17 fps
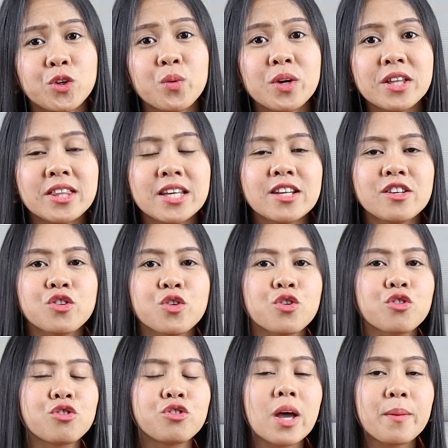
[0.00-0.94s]
doing this,
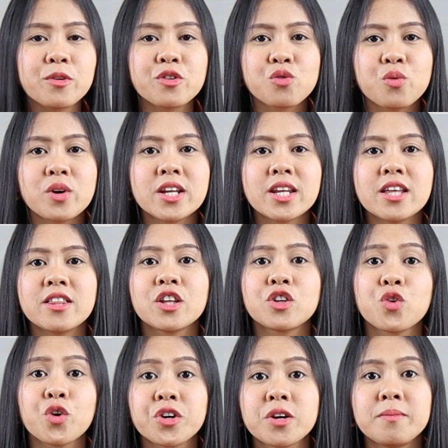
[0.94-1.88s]
you're demonstrating
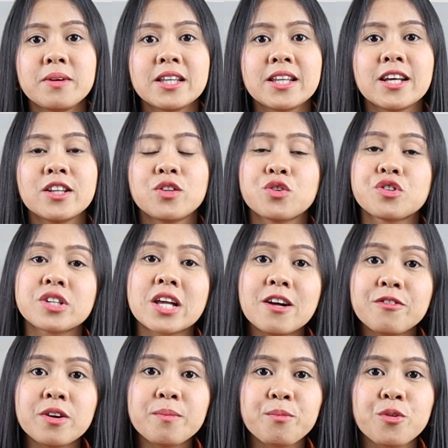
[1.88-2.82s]
that you're committed to
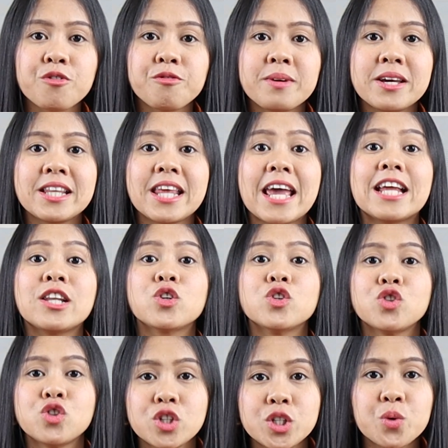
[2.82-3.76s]
self-improvement and
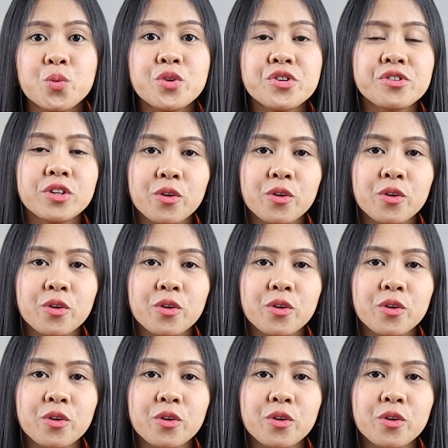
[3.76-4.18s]
continuous